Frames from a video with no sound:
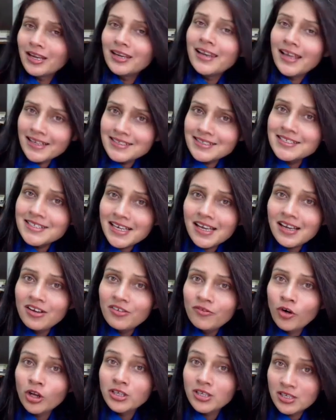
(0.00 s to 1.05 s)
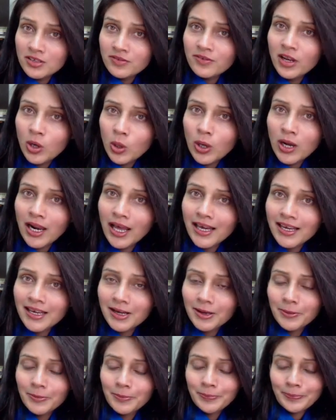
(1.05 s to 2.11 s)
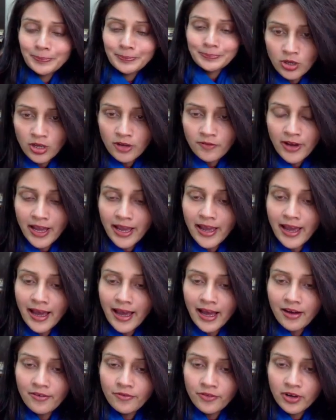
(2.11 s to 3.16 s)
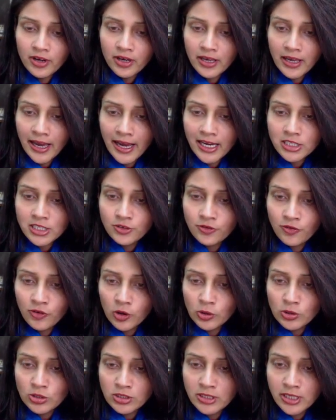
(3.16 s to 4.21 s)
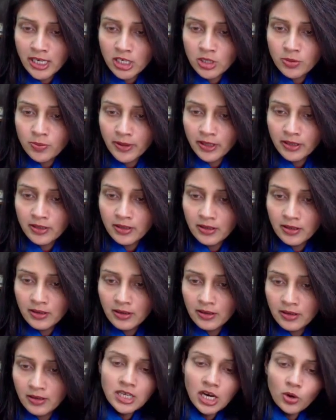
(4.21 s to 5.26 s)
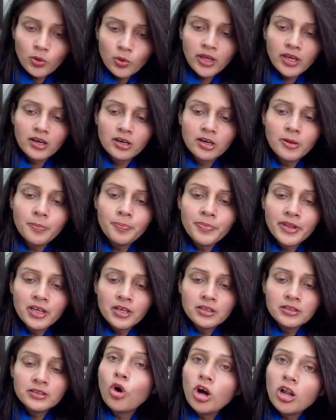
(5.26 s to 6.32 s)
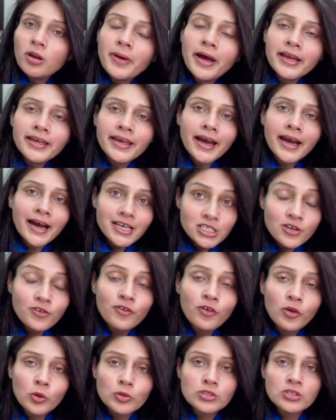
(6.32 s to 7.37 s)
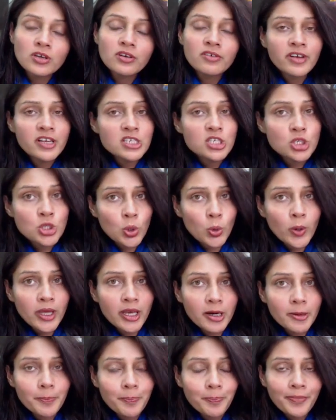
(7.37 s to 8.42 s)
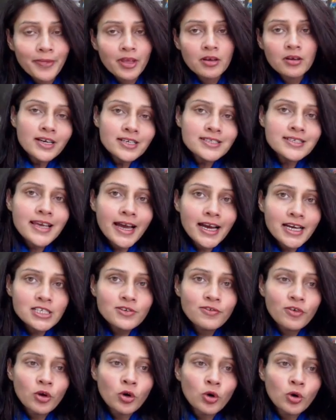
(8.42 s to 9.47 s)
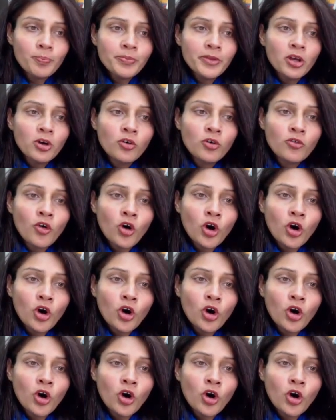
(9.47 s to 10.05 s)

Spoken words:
then let's see what it will look like. So if I have a cash flow statement down here, then all my cash flows will show here. The first cash flow